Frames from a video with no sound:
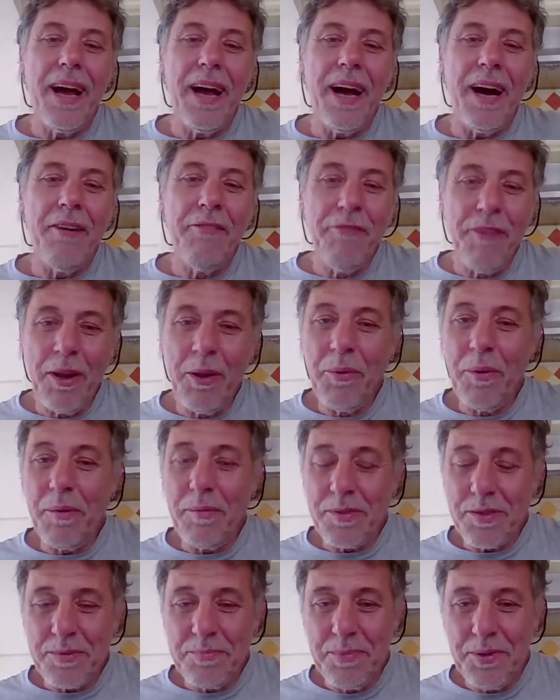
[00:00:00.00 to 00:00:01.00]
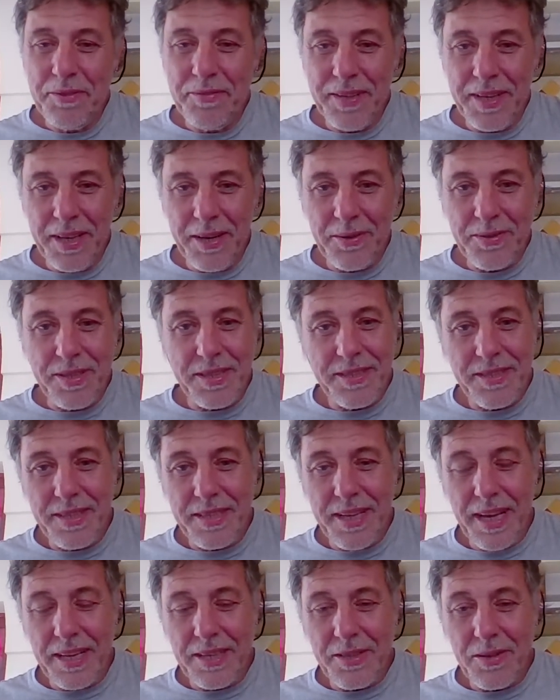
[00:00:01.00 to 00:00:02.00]
I'll follow up with some more videos as
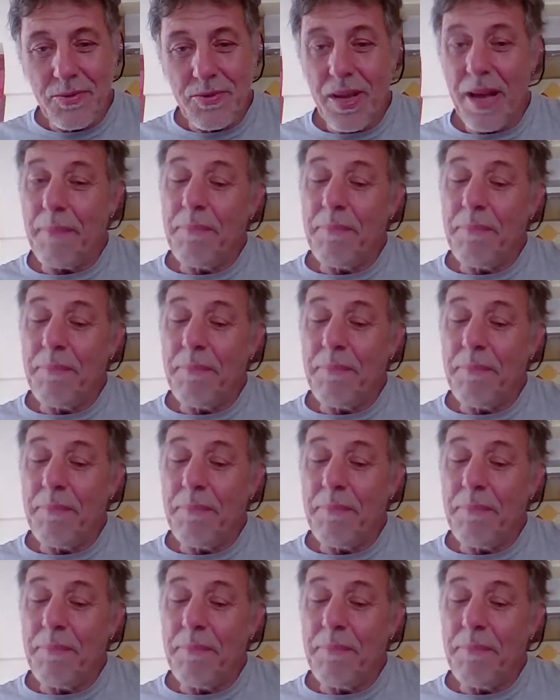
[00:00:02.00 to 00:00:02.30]
the days goes on.